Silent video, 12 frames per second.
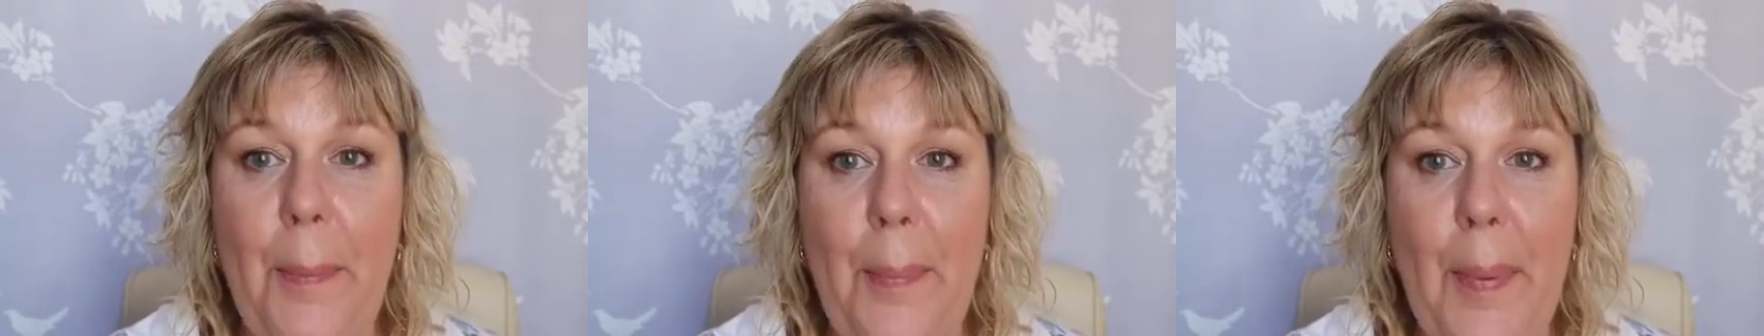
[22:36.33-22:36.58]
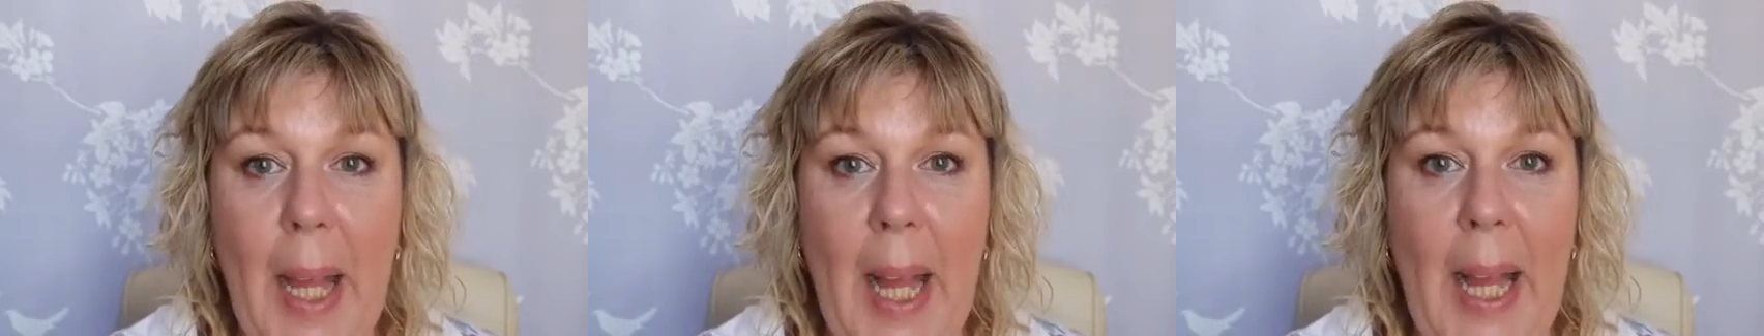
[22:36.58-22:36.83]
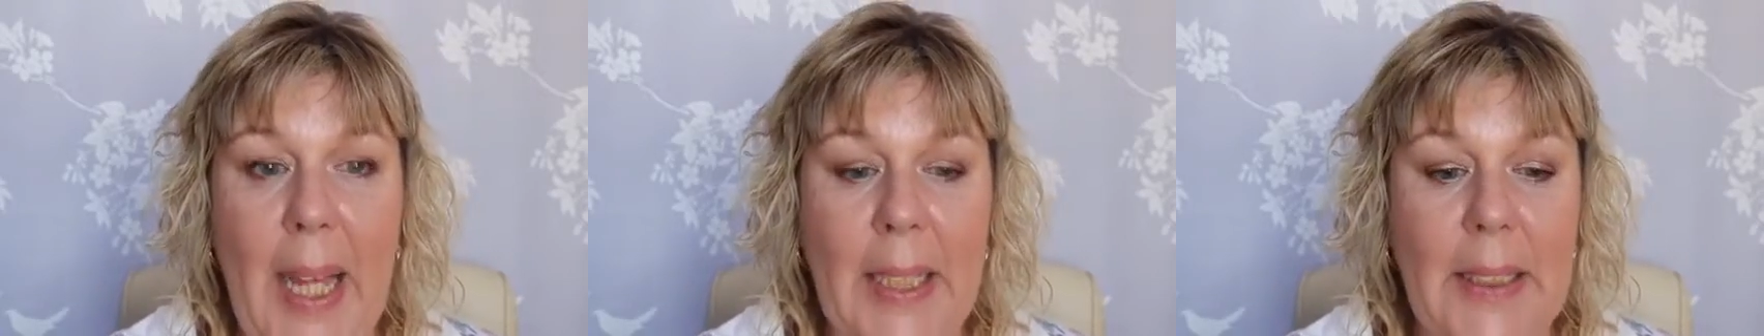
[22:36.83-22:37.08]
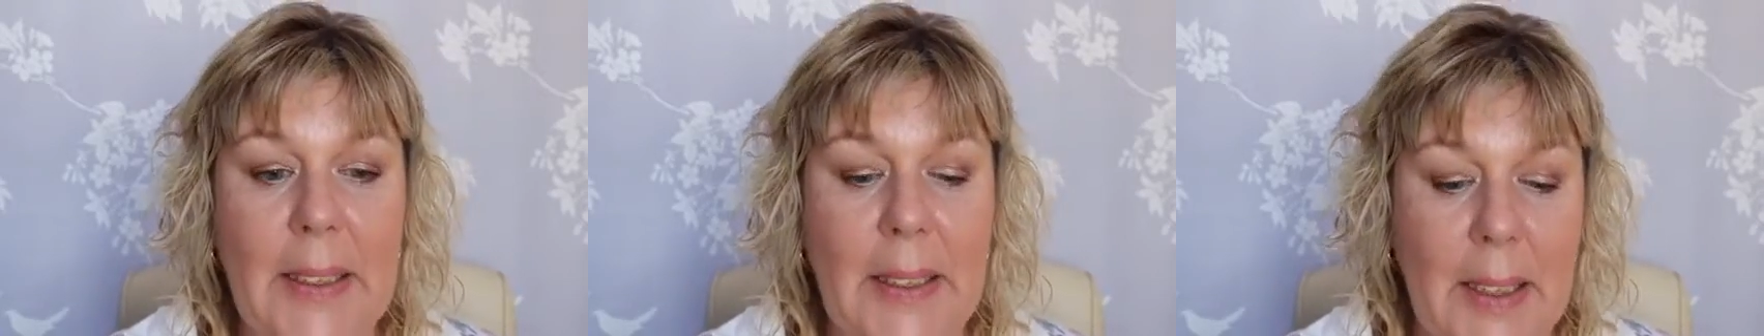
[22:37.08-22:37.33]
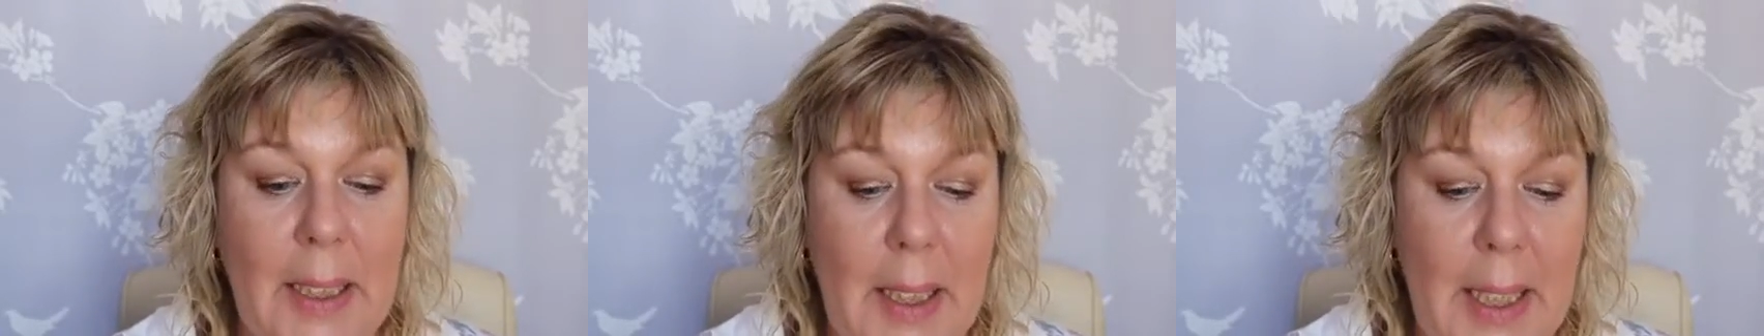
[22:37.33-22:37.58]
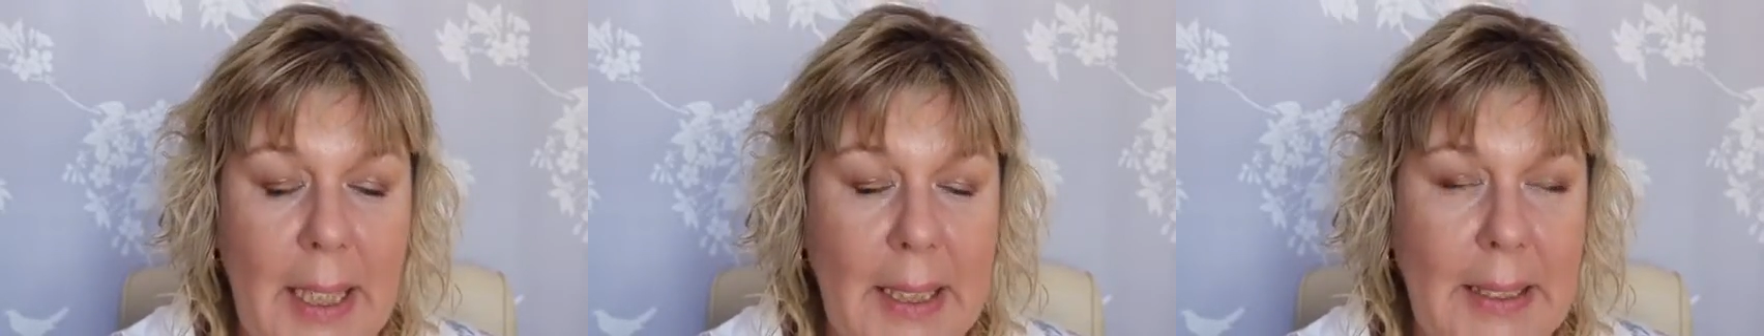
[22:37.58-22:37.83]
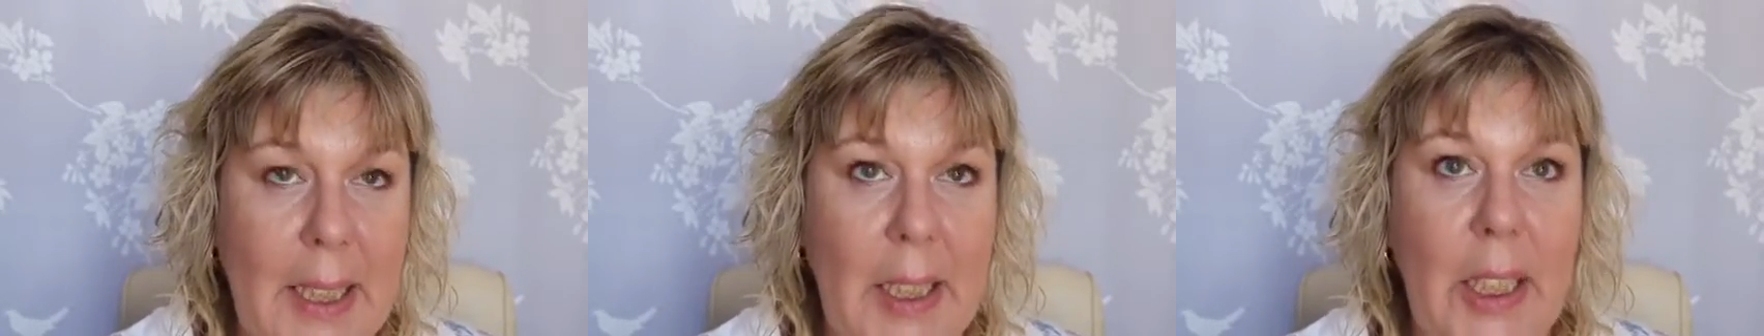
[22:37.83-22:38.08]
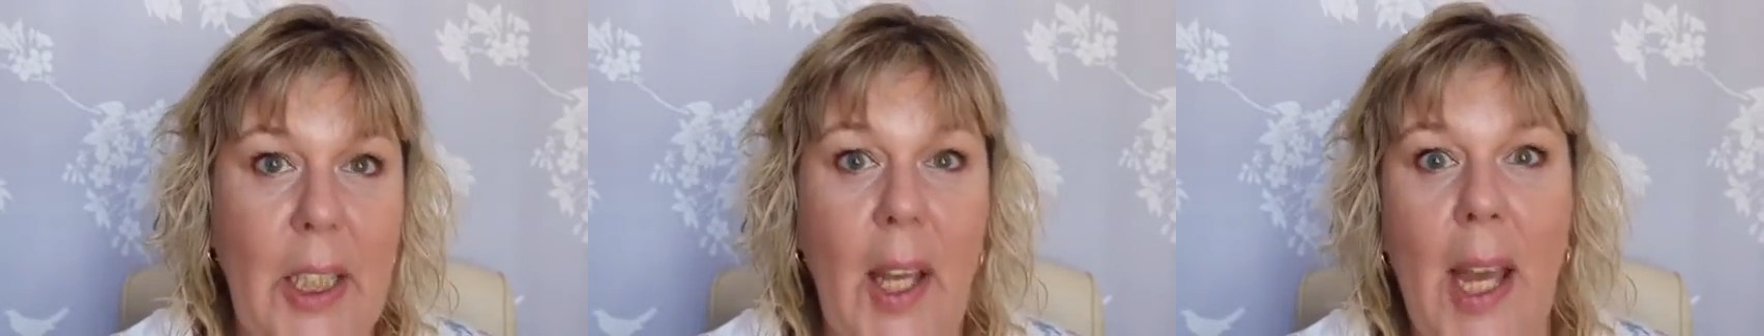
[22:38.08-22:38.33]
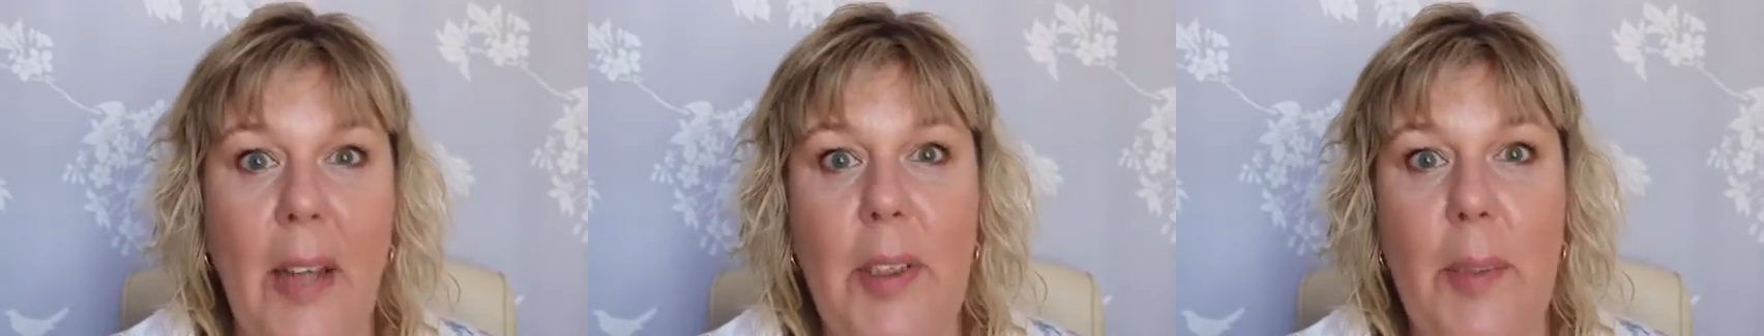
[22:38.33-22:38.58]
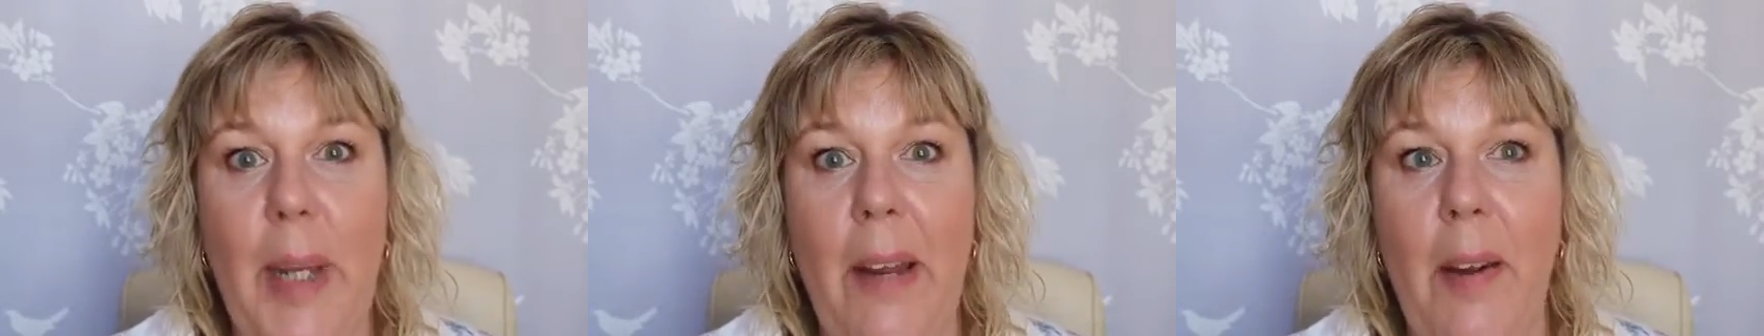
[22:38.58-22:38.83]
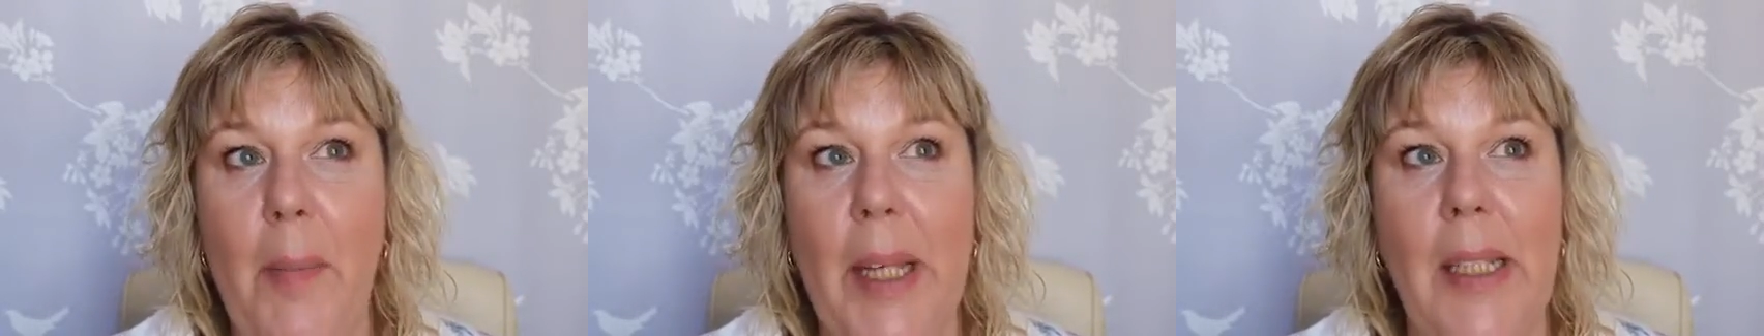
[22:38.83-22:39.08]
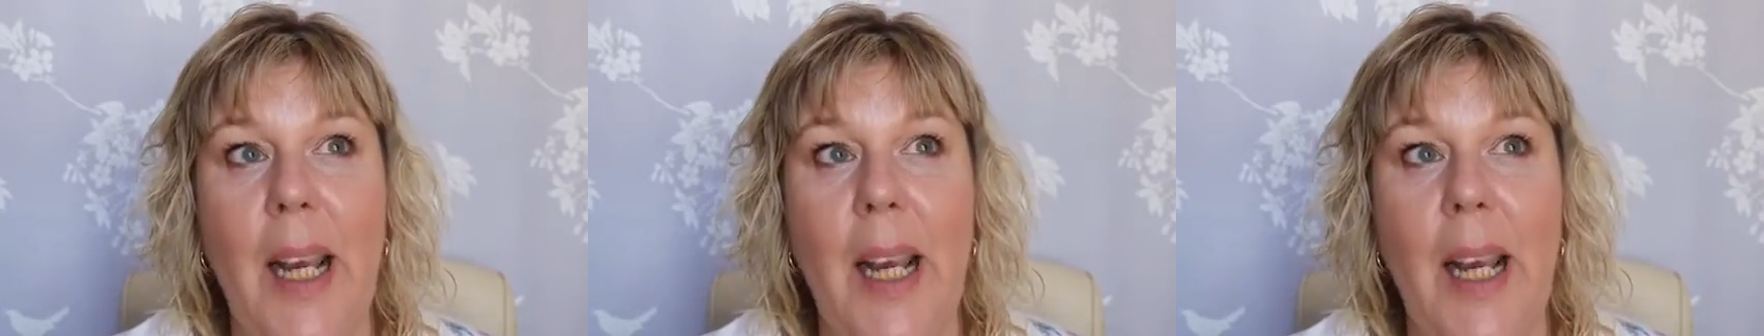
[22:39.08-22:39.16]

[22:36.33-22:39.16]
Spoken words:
But like I said, you have to bear in mind,